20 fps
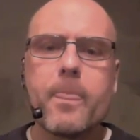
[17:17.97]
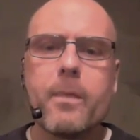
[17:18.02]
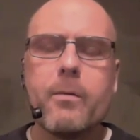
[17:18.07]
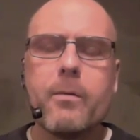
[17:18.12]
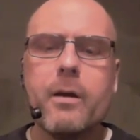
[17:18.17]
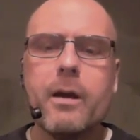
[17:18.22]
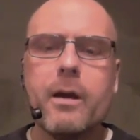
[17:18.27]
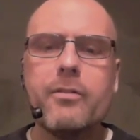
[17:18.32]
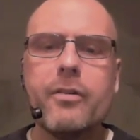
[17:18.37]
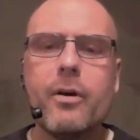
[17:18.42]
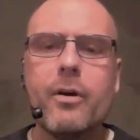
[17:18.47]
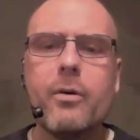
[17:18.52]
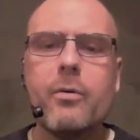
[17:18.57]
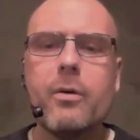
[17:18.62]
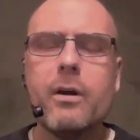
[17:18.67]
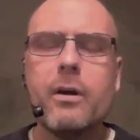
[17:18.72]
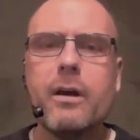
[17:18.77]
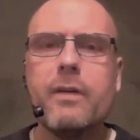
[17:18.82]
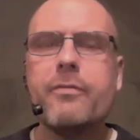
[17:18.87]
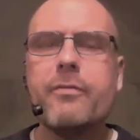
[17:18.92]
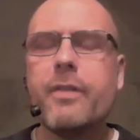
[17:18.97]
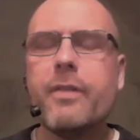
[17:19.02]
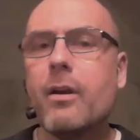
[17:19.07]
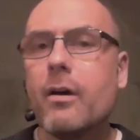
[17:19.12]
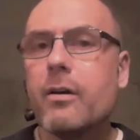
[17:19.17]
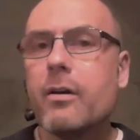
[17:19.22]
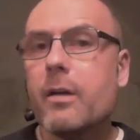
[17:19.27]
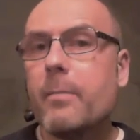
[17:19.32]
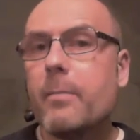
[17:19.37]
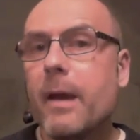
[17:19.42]
And so if they're not
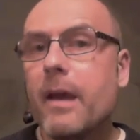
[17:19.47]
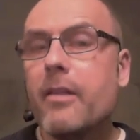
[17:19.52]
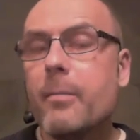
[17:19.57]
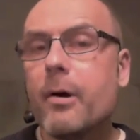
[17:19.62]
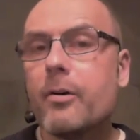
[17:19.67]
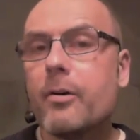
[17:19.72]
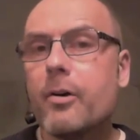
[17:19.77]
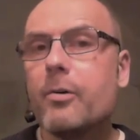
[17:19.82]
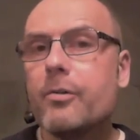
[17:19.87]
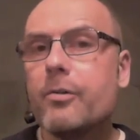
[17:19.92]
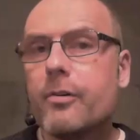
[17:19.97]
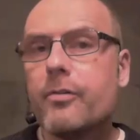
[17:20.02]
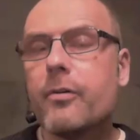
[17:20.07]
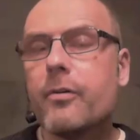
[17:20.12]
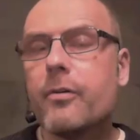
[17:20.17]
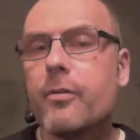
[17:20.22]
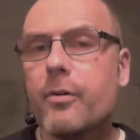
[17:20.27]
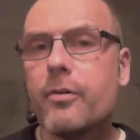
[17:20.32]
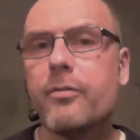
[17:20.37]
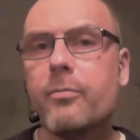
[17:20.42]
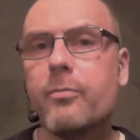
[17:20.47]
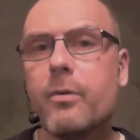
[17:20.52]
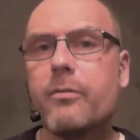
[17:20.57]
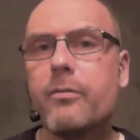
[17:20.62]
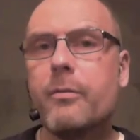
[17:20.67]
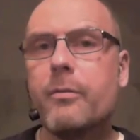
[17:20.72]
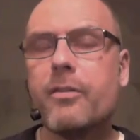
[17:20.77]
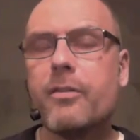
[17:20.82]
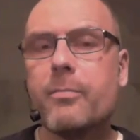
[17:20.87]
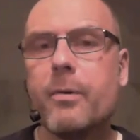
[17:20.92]
going to pay the bondholders, and of course one of the
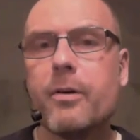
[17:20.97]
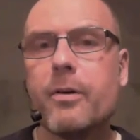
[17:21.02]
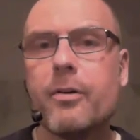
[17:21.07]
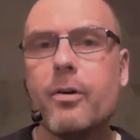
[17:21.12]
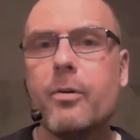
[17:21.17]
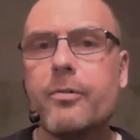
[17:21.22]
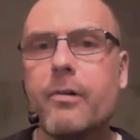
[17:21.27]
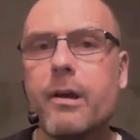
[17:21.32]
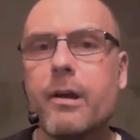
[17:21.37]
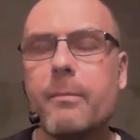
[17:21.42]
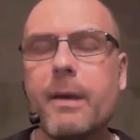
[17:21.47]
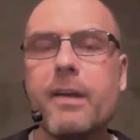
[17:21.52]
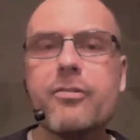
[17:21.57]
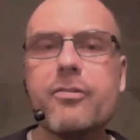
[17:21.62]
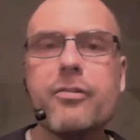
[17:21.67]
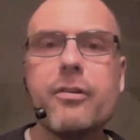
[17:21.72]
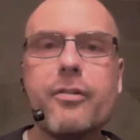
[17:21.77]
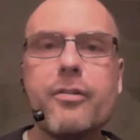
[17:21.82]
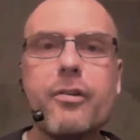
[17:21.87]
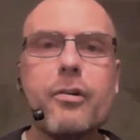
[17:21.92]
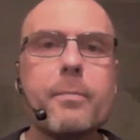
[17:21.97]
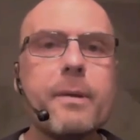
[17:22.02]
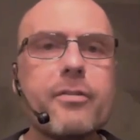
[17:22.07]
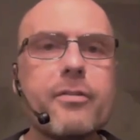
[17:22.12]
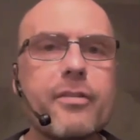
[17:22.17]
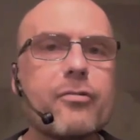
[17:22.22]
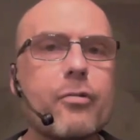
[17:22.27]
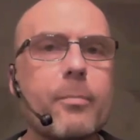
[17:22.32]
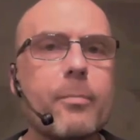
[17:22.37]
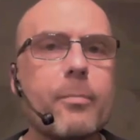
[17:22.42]
biggest bondholder I imagine is the European
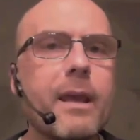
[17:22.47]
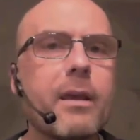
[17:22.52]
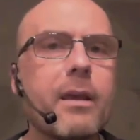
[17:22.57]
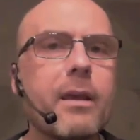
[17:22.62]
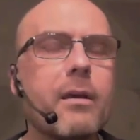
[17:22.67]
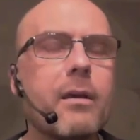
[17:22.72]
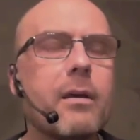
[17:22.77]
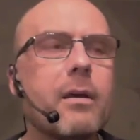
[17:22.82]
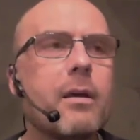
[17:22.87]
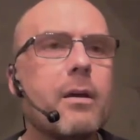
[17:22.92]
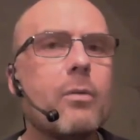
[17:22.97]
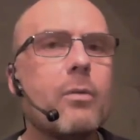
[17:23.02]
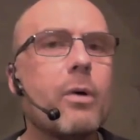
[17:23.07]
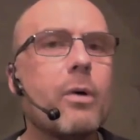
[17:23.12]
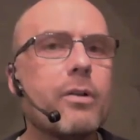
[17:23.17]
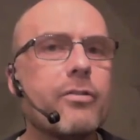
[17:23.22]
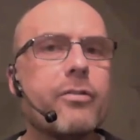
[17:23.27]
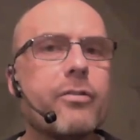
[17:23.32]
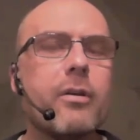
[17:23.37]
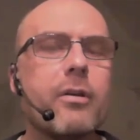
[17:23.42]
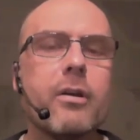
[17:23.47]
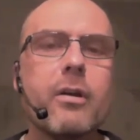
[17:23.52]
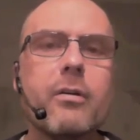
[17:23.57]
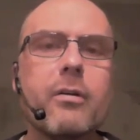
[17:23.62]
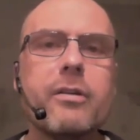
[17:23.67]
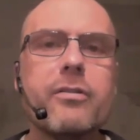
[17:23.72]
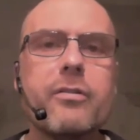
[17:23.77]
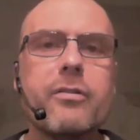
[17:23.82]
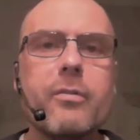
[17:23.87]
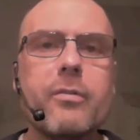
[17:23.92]
Central Bank, what's
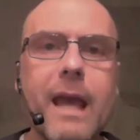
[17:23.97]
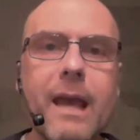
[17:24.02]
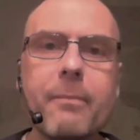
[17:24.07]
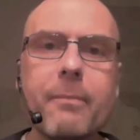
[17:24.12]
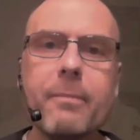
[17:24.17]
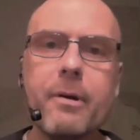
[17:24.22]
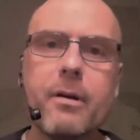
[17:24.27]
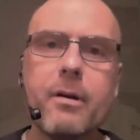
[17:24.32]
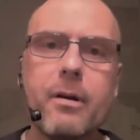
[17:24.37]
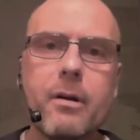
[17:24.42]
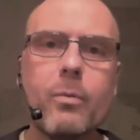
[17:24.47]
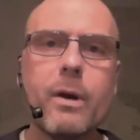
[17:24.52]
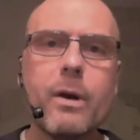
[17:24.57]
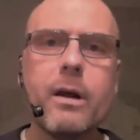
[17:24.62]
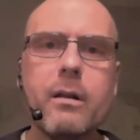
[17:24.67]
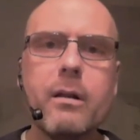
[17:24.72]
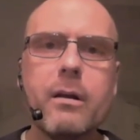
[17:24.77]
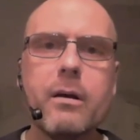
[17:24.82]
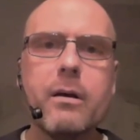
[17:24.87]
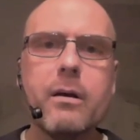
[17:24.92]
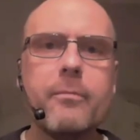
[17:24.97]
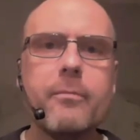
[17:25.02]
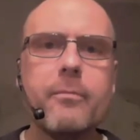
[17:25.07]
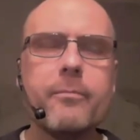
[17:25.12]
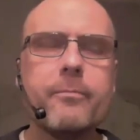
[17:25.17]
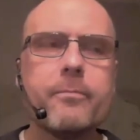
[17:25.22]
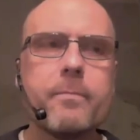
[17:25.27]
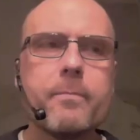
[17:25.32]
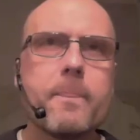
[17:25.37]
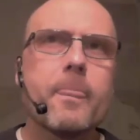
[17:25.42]
going to happen? Well,
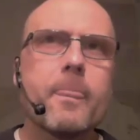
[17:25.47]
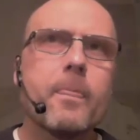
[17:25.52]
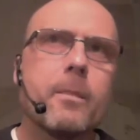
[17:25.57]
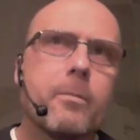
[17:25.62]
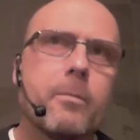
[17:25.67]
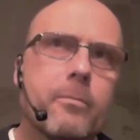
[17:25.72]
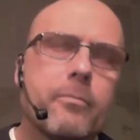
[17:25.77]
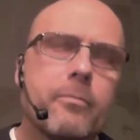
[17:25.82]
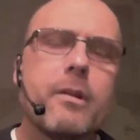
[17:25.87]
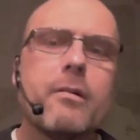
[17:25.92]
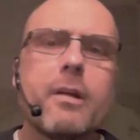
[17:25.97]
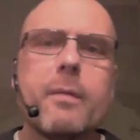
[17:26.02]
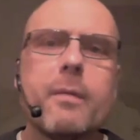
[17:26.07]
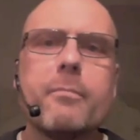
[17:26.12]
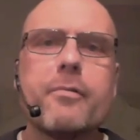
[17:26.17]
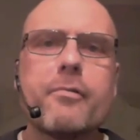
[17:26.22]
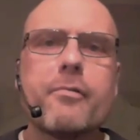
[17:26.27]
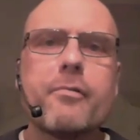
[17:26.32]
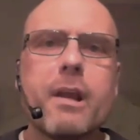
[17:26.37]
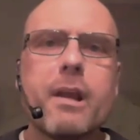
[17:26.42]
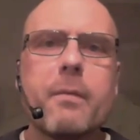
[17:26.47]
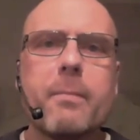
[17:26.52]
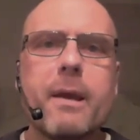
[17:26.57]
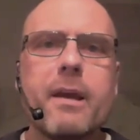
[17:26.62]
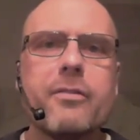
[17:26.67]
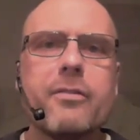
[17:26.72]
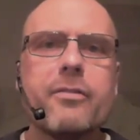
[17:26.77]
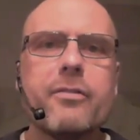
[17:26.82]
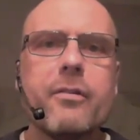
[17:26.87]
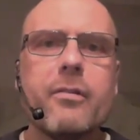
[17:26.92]
there are a number of Greek
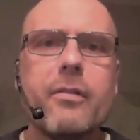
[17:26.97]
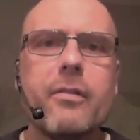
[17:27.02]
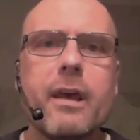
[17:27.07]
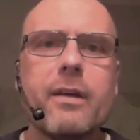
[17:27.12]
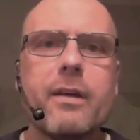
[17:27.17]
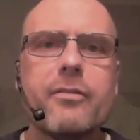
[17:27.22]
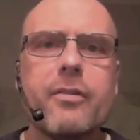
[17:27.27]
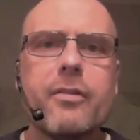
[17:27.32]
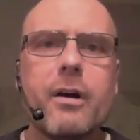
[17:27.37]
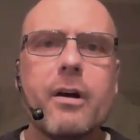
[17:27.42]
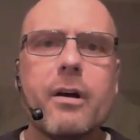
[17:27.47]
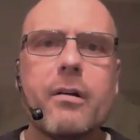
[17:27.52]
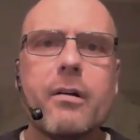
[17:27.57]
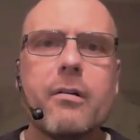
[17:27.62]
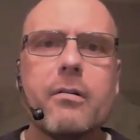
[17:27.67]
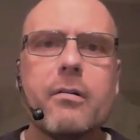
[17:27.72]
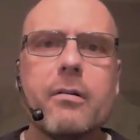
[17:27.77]
banks that are